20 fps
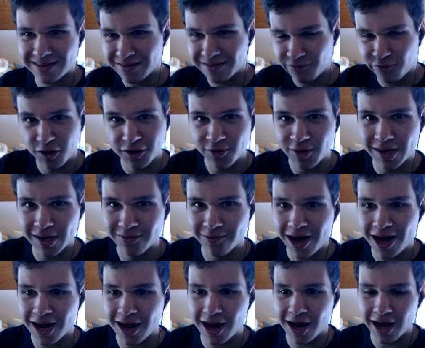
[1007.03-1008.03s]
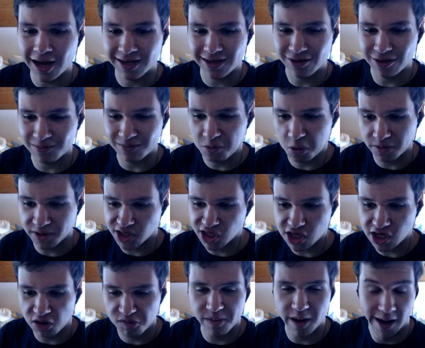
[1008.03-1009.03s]
wondering why I always
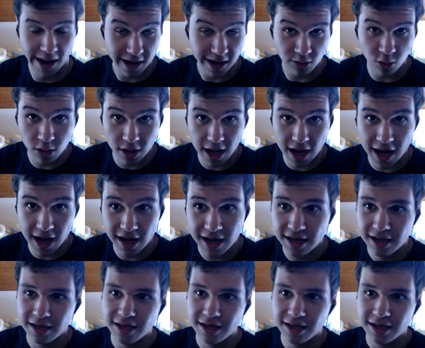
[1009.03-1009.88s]
shout Plaguga,